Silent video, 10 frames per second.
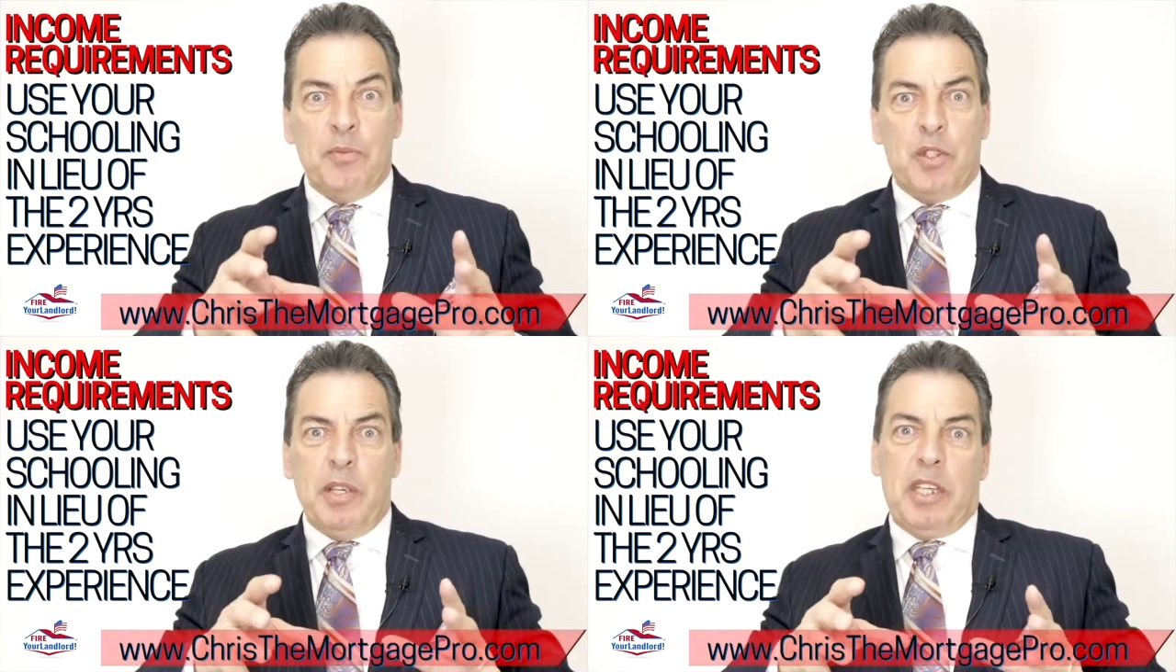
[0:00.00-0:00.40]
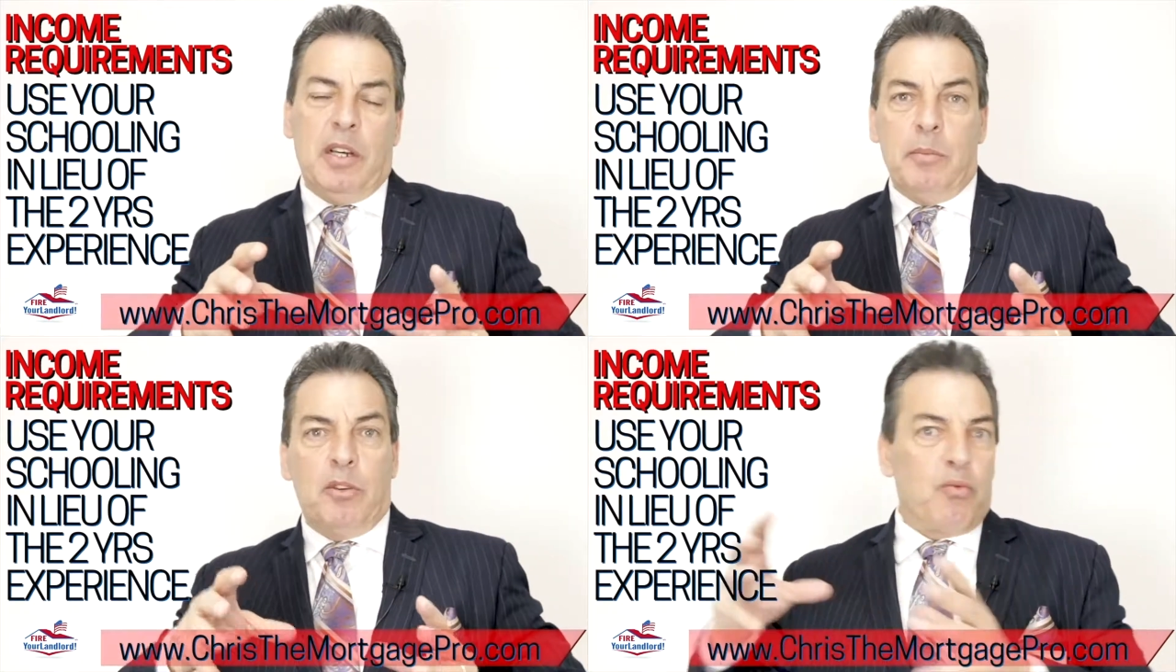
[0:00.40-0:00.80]
to
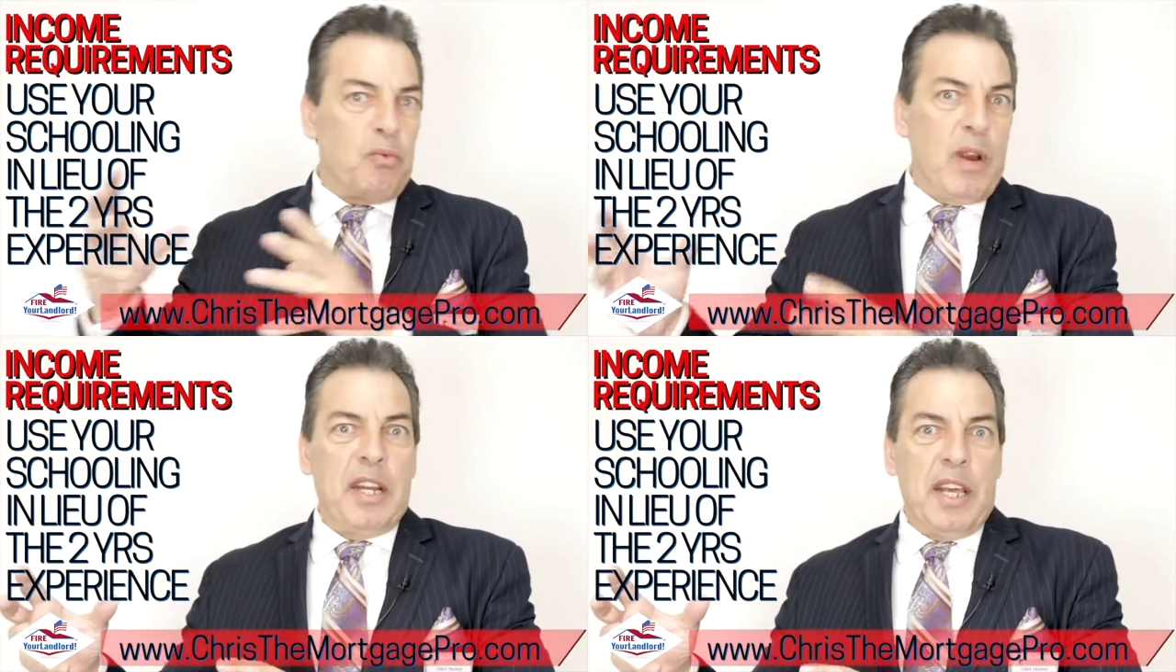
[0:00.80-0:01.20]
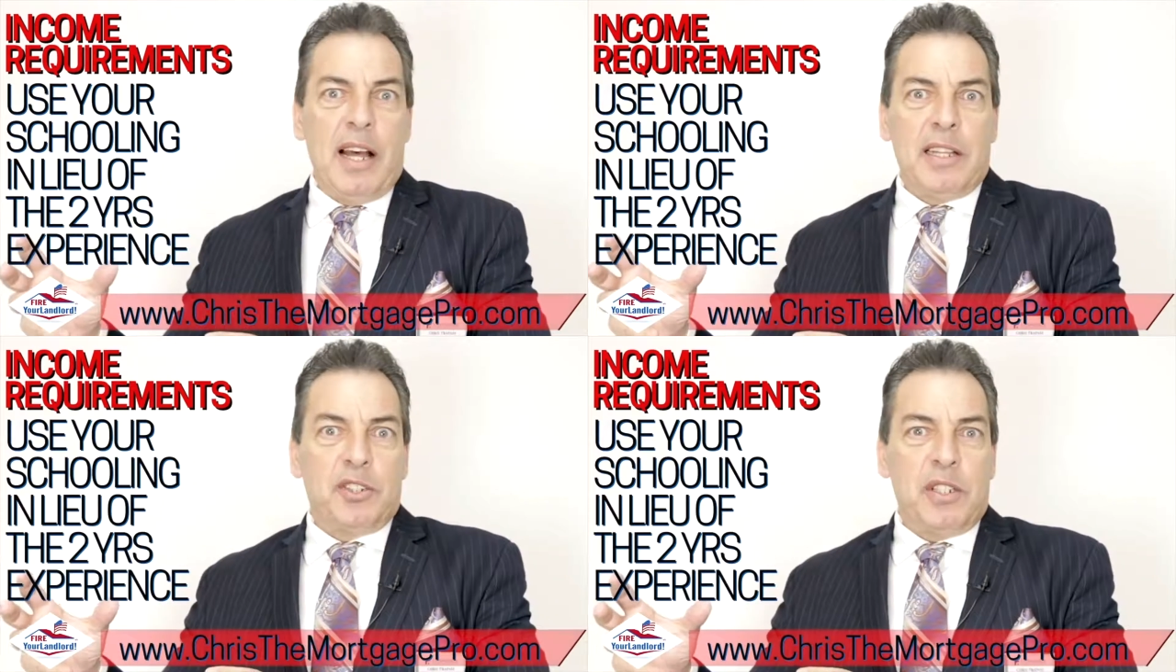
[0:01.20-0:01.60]
become a
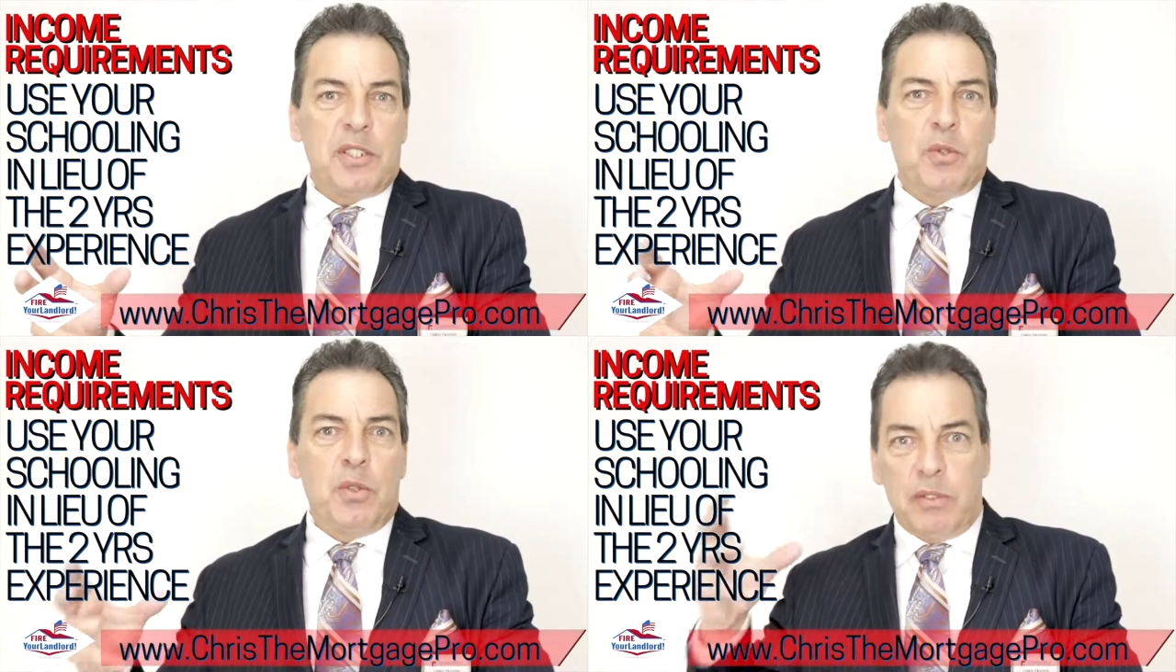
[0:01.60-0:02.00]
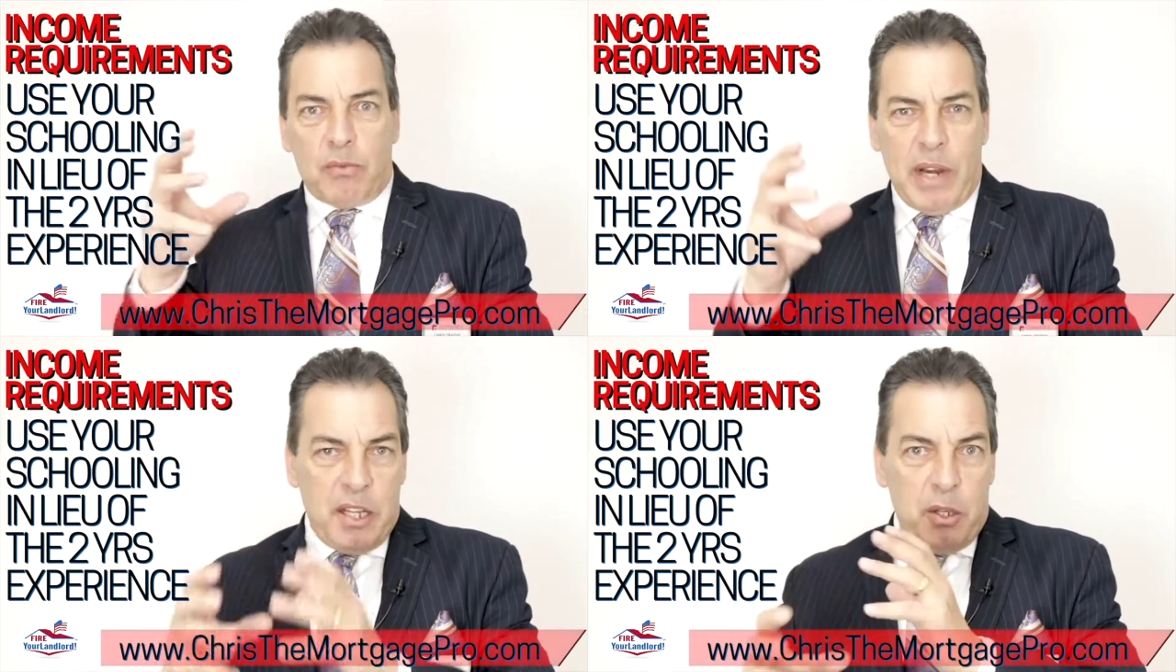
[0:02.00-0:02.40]
radiologist or a
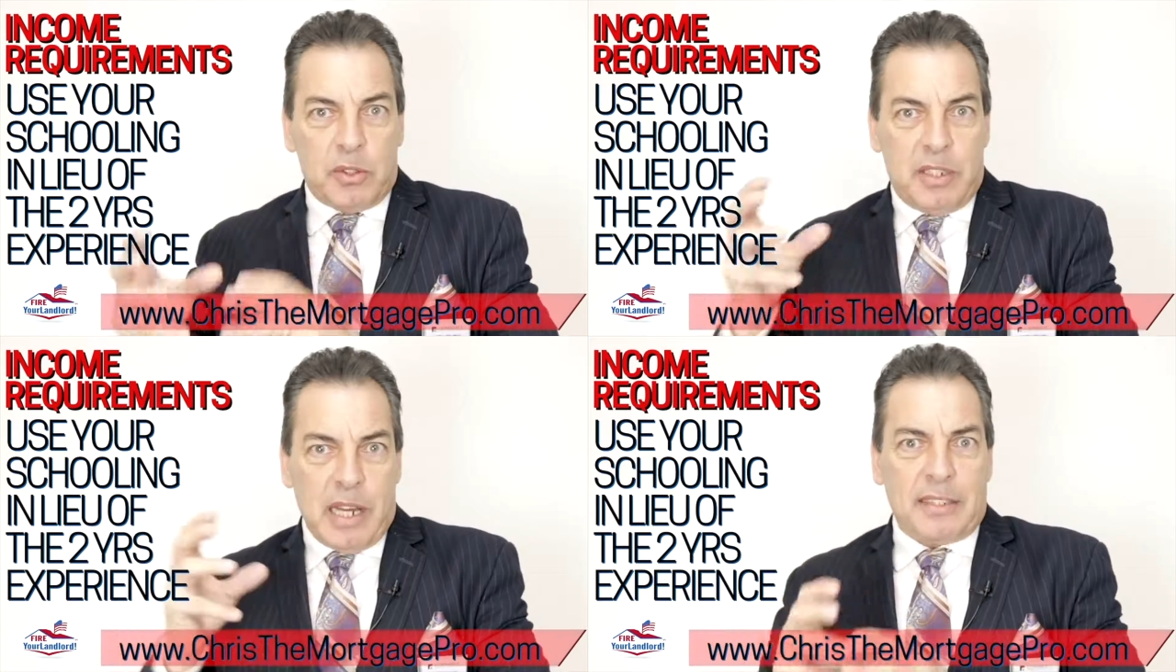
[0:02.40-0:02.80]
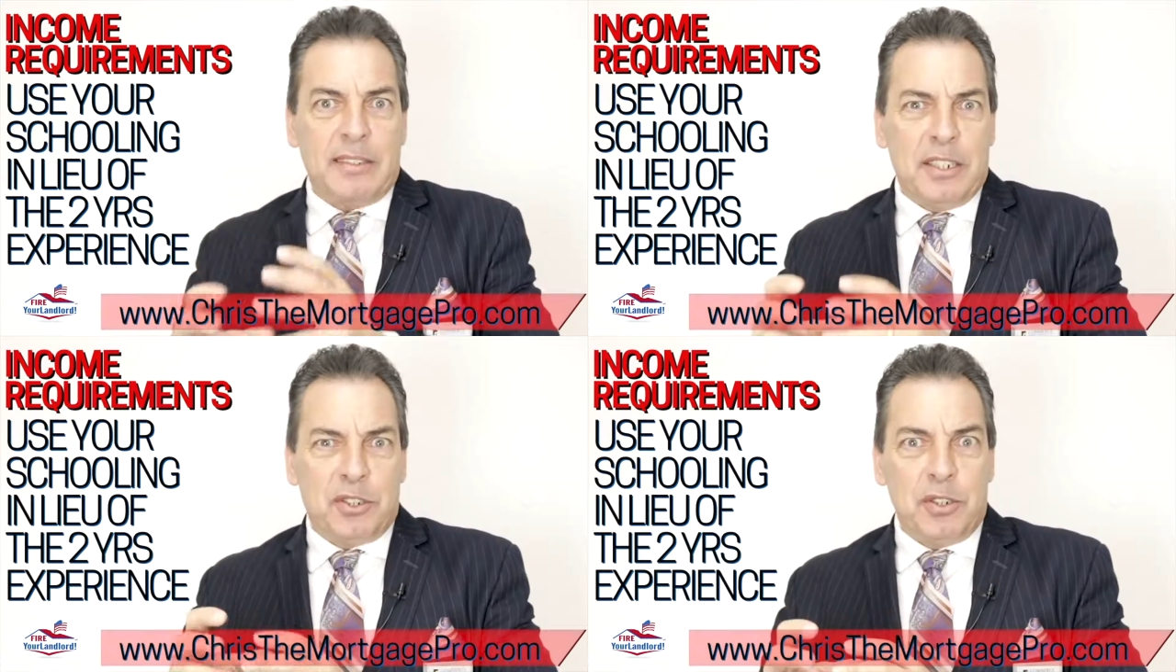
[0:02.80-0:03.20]
radio
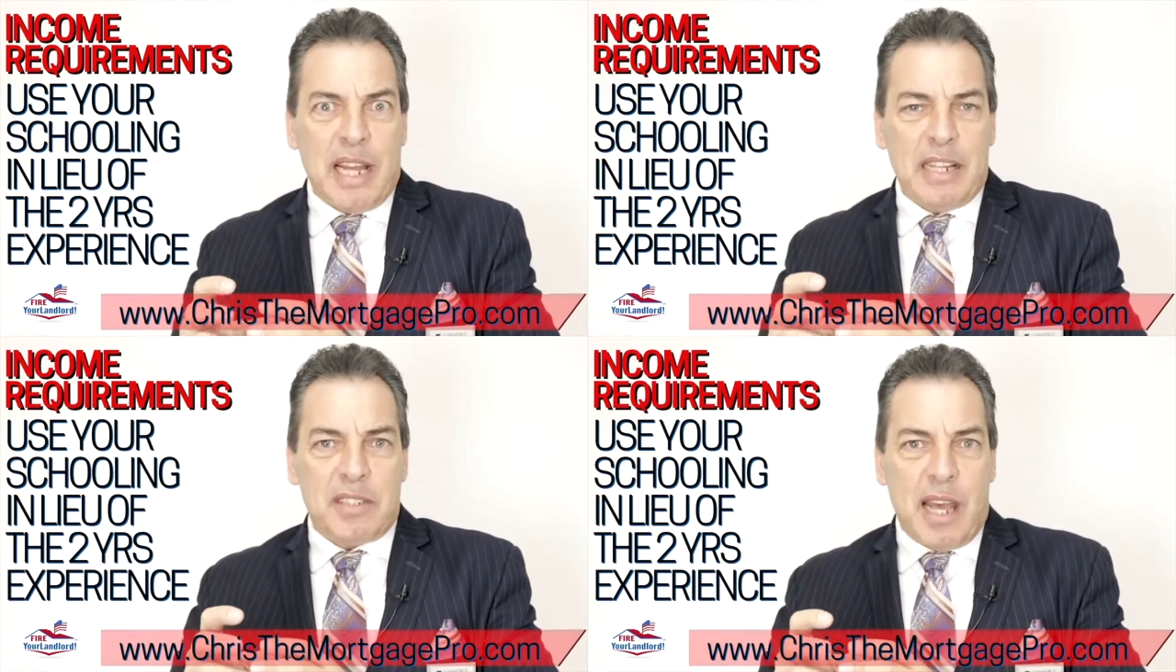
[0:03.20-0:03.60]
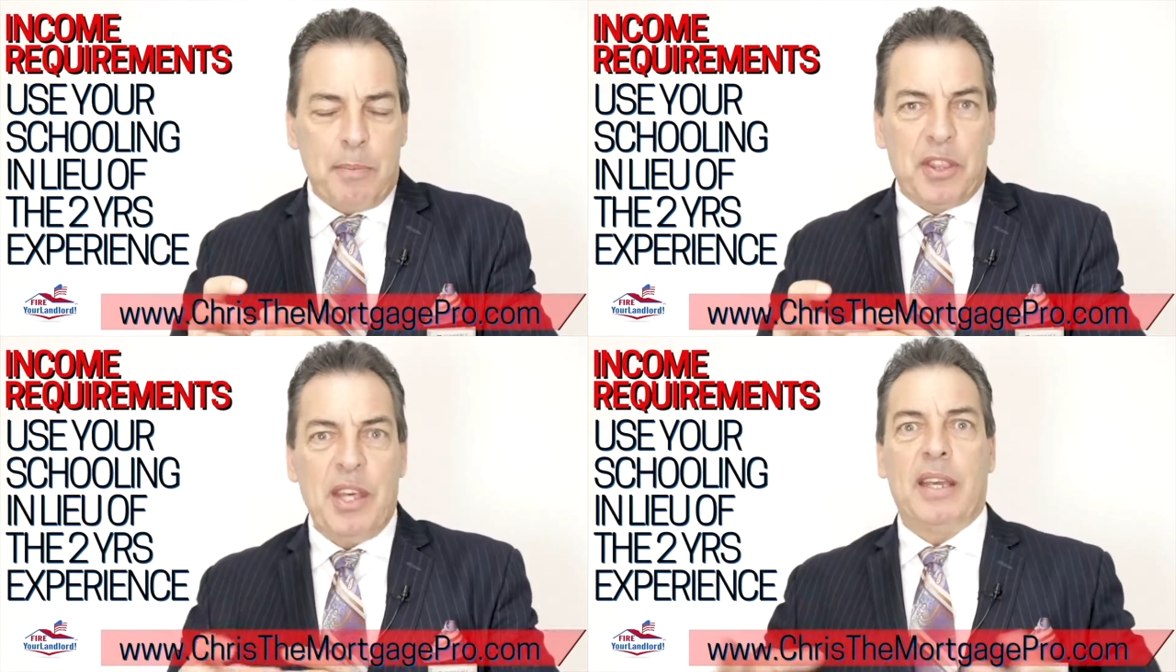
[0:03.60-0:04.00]
technician, that
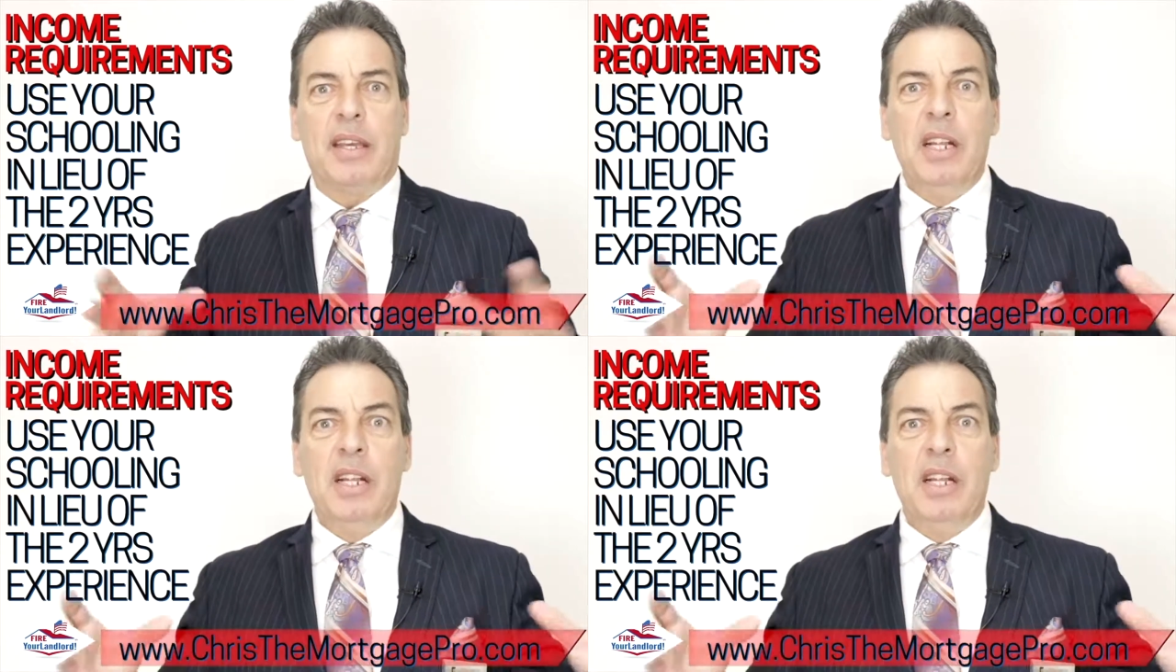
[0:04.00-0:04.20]
type of thing.